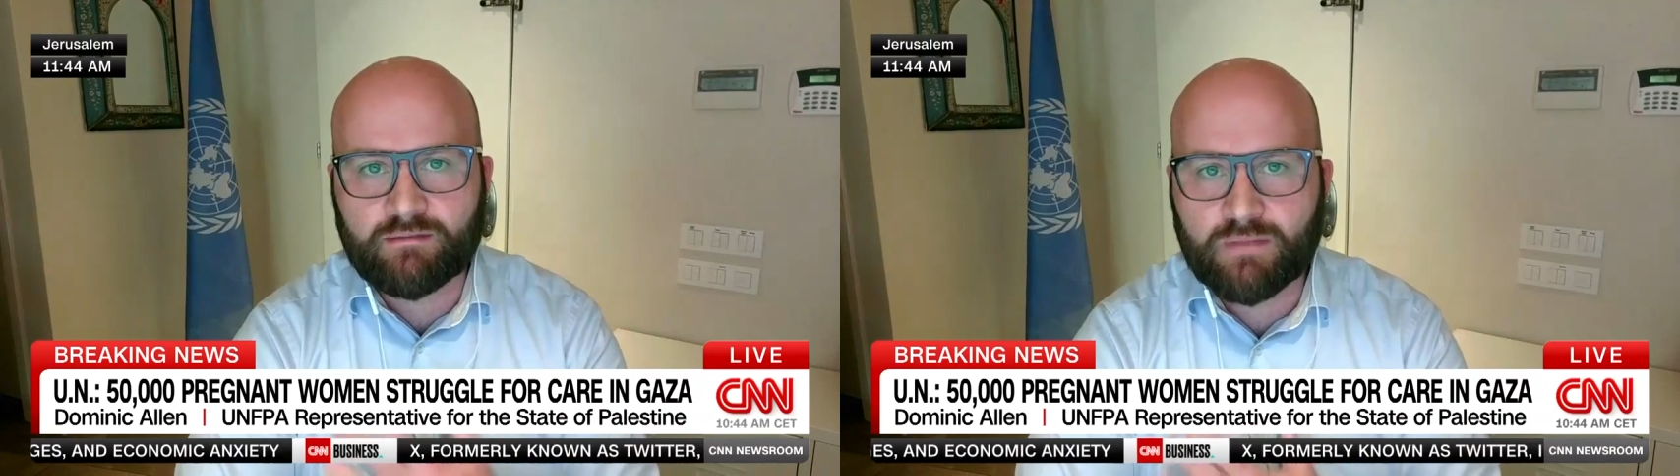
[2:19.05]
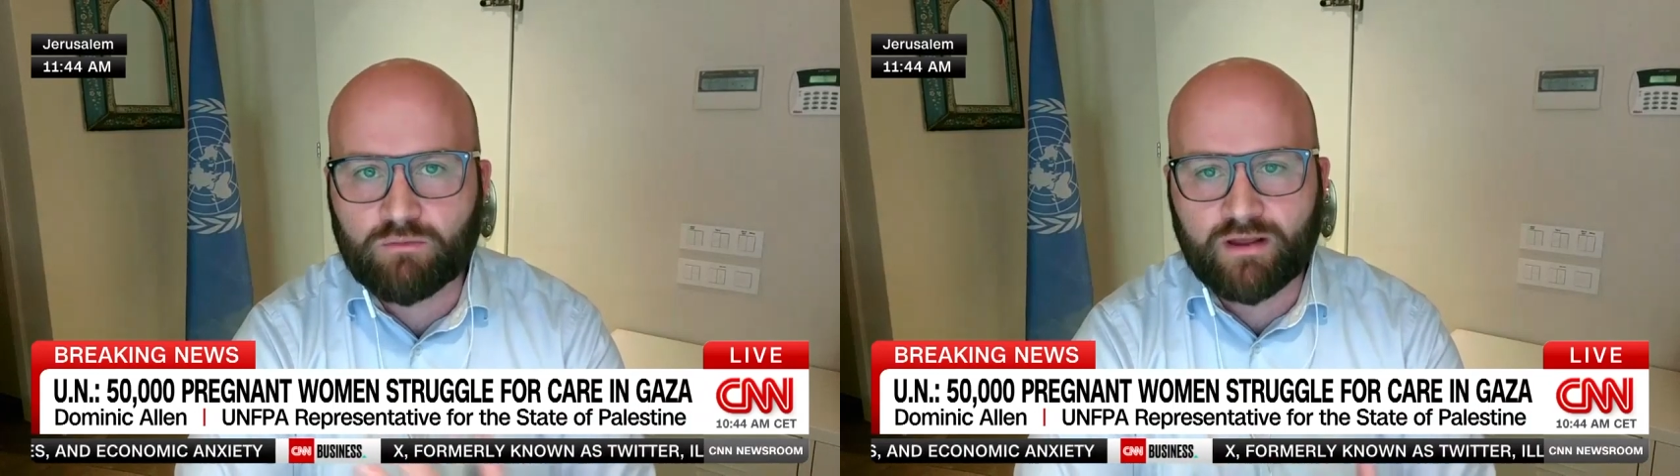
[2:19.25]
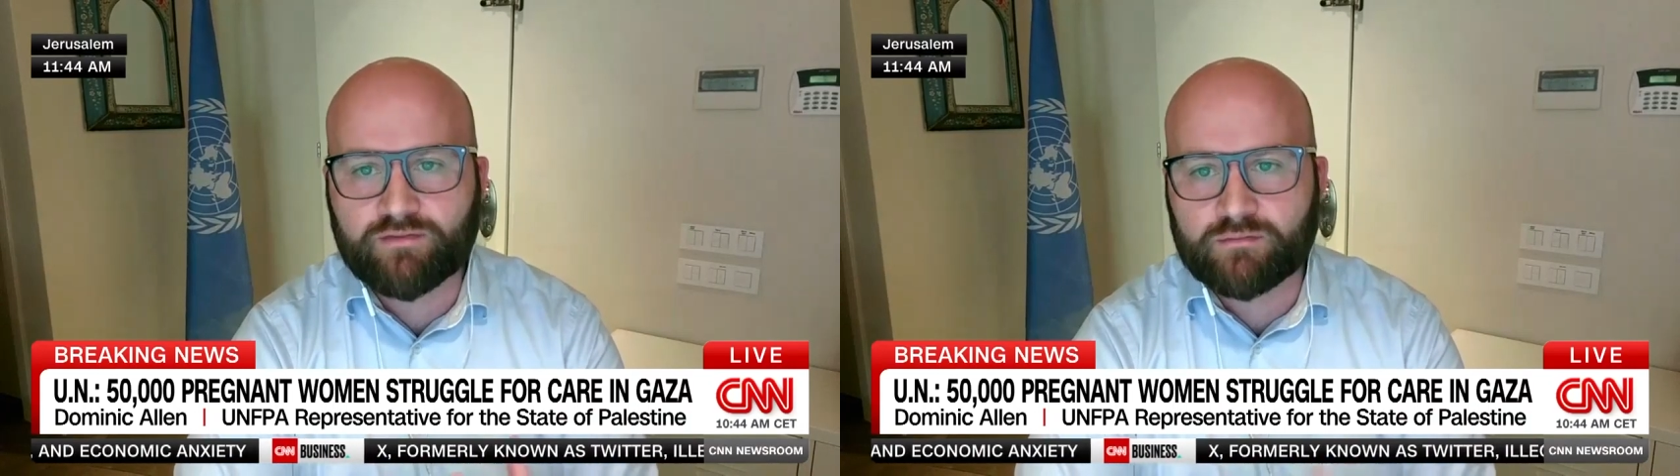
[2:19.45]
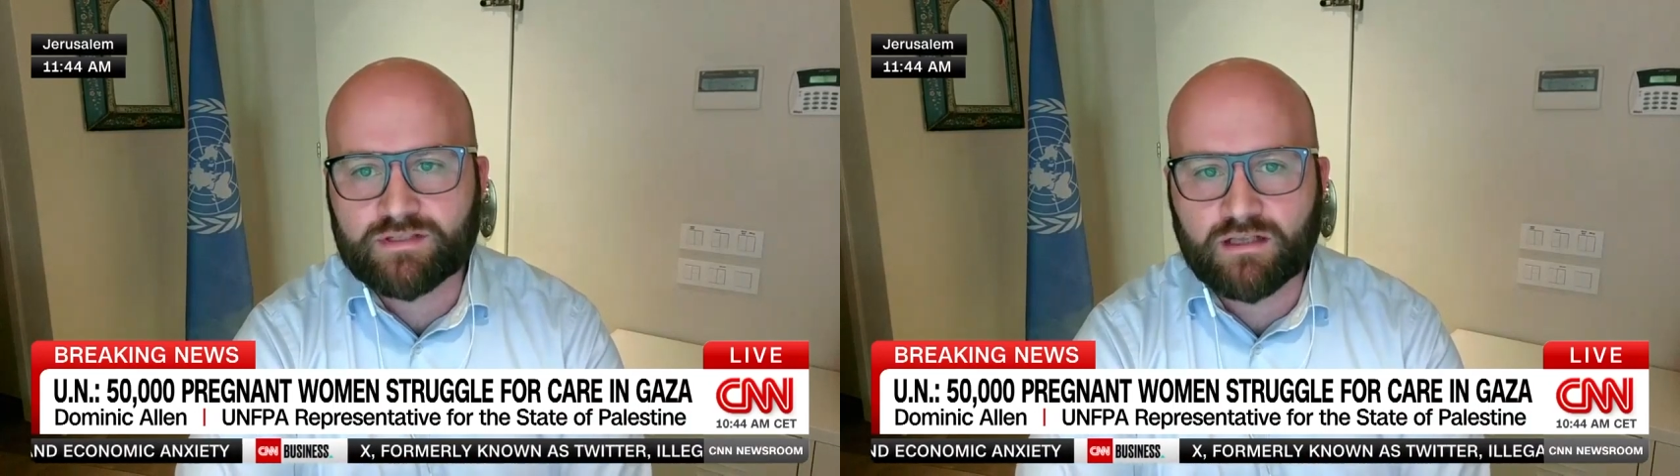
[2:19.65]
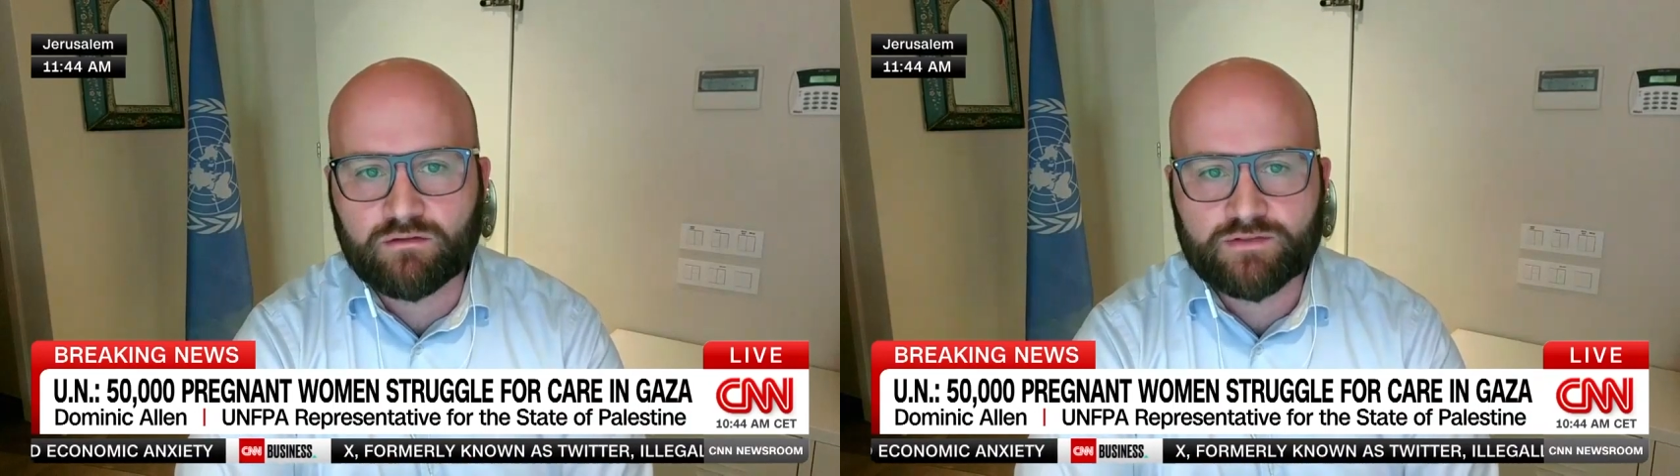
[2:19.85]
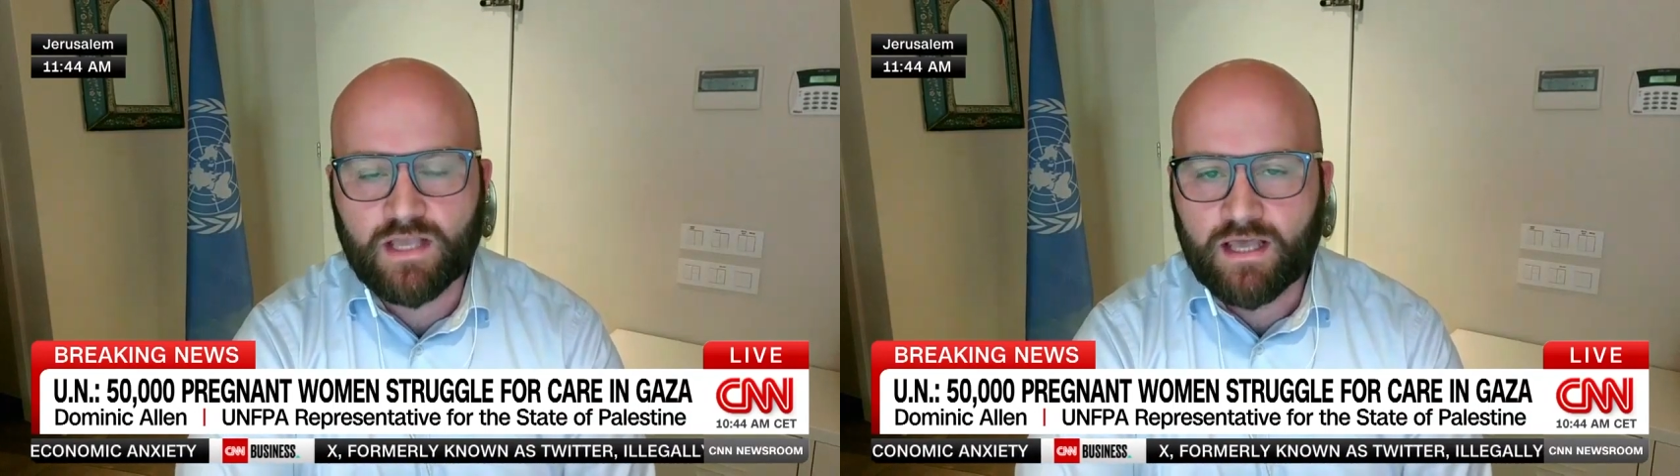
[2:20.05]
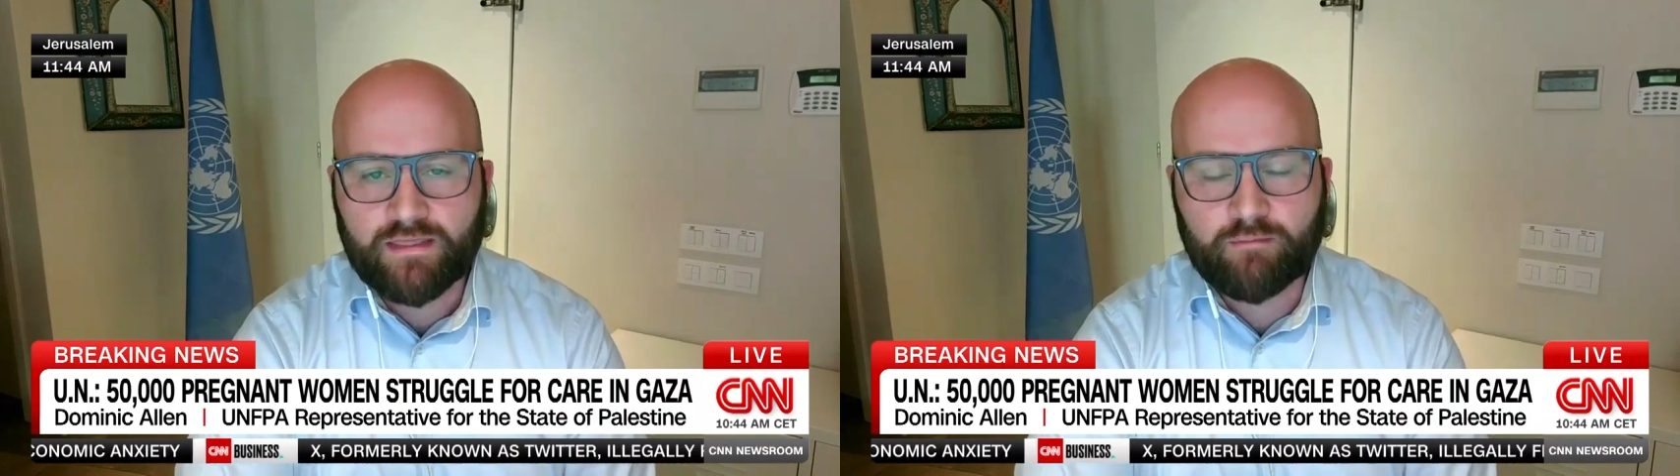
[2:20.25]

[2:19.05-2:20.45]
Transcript: as a midwife themselves,